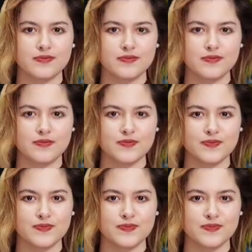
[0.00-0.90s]

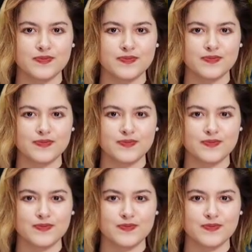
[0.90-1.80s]

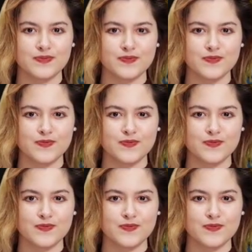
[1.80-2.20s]
(silent)